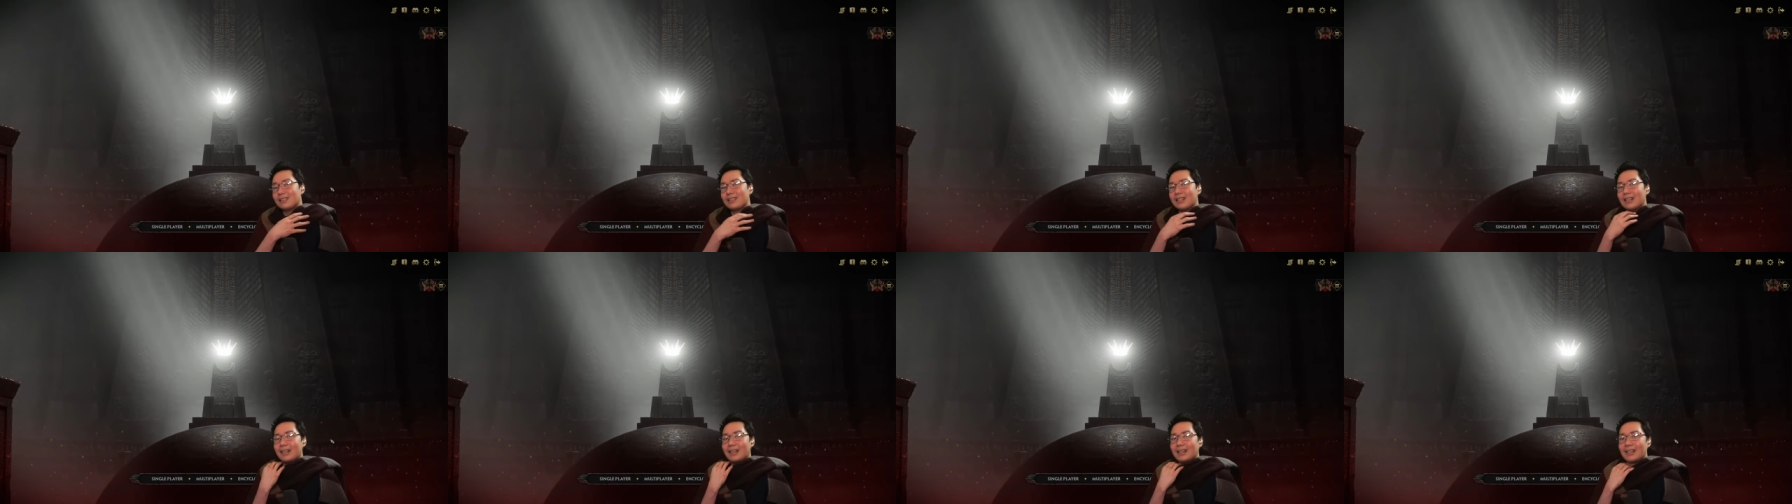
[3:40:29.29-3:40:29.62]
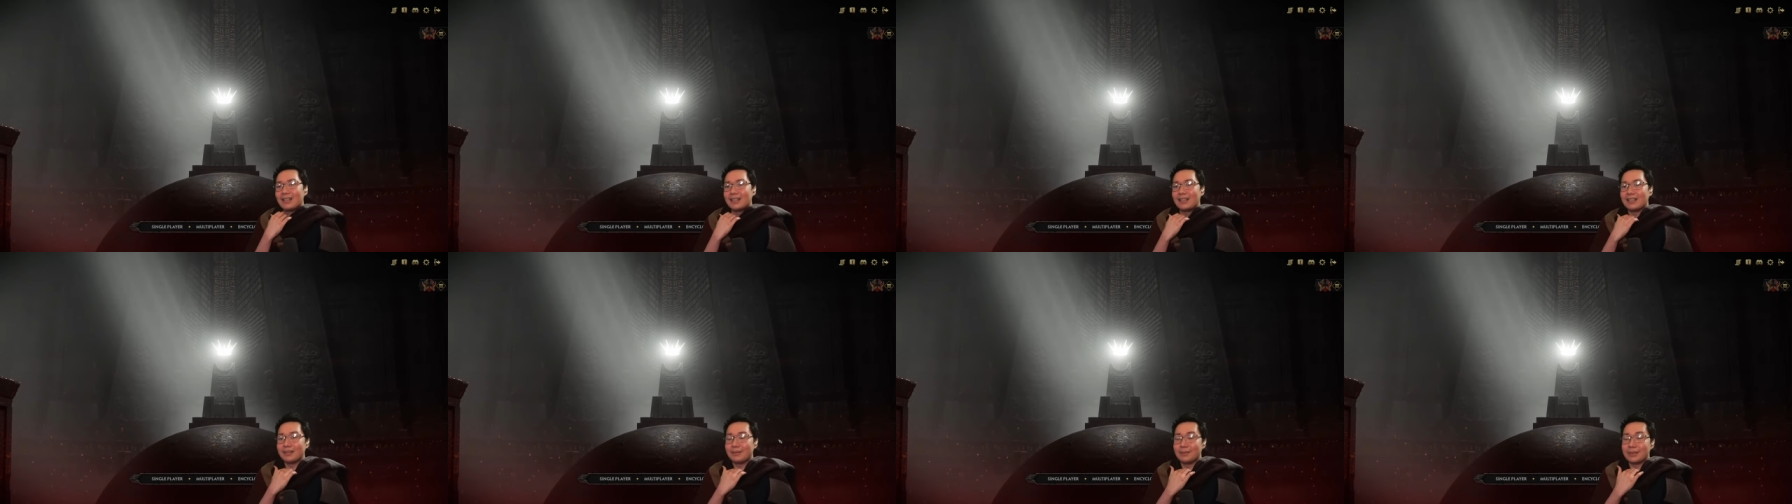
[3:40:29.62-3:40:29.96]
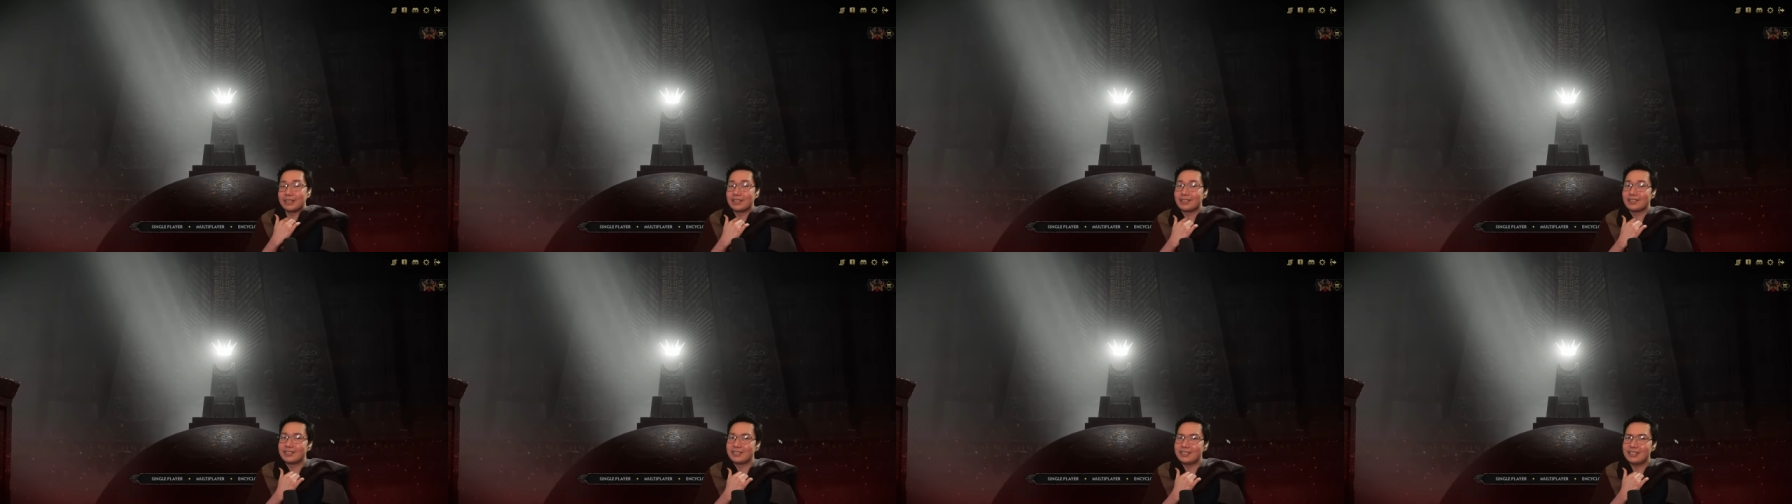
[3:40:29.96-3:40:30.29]
Uh,
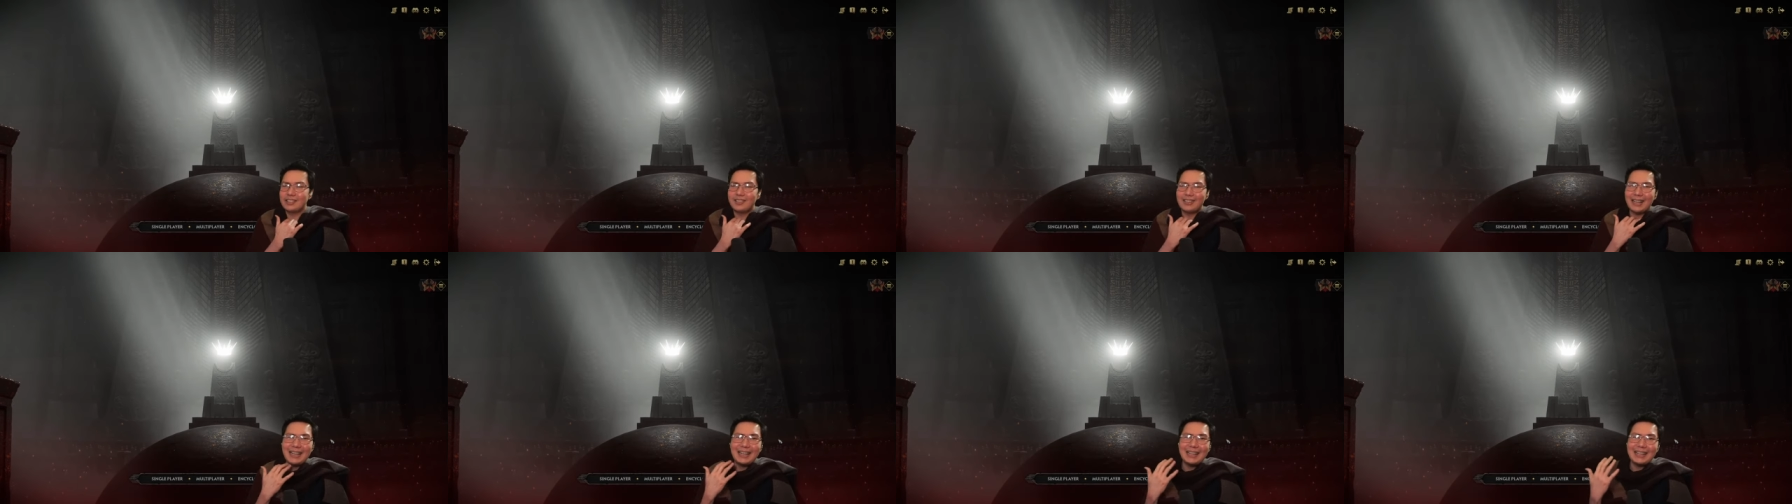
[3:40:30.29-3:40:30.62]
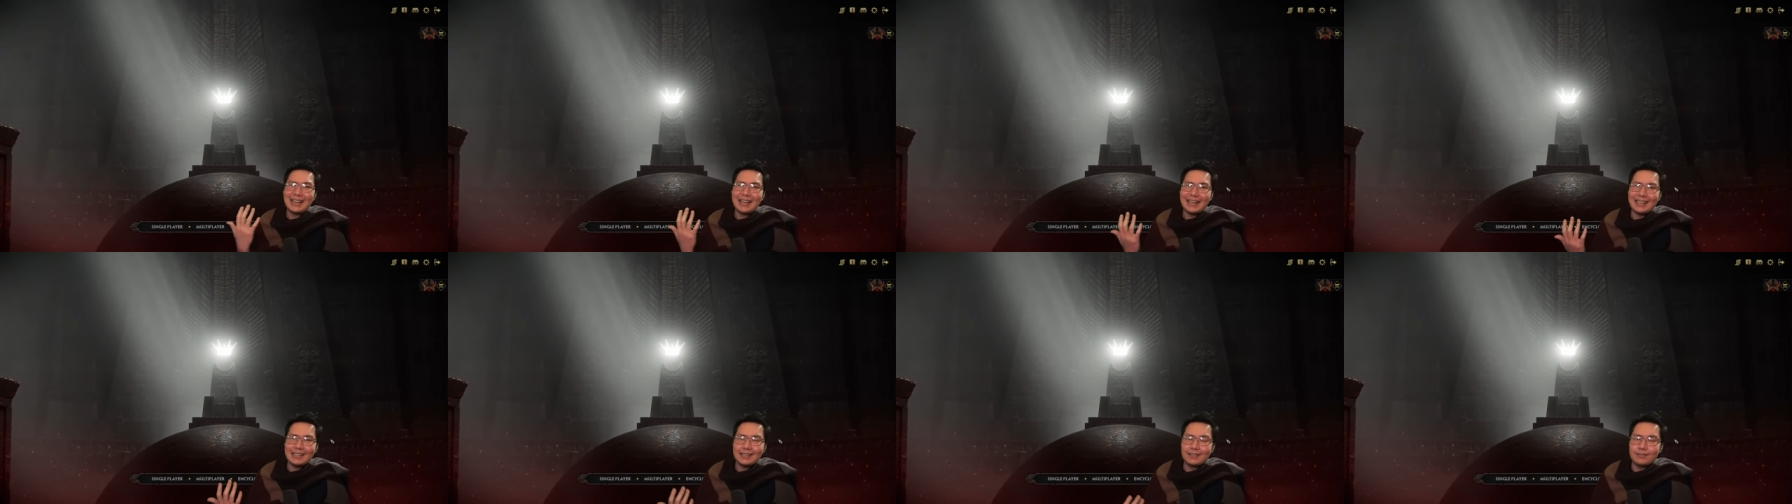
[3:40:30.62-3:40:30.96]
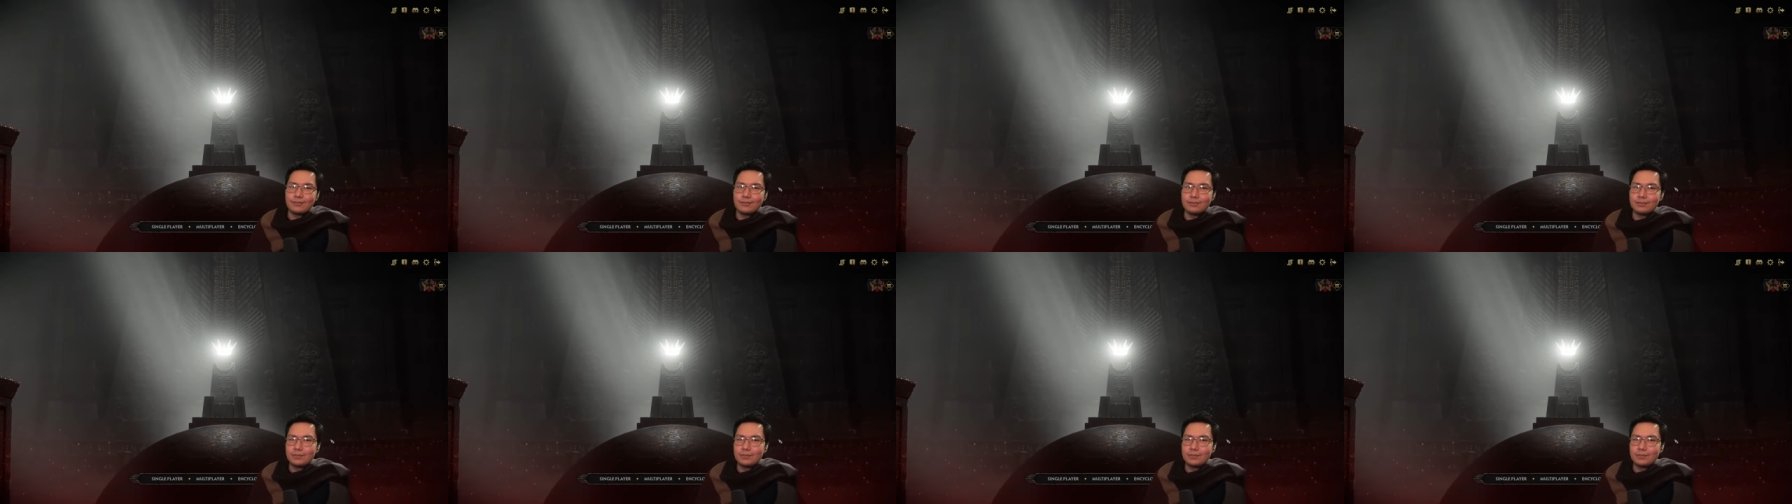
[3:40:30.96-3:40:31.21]
because, you know, A I in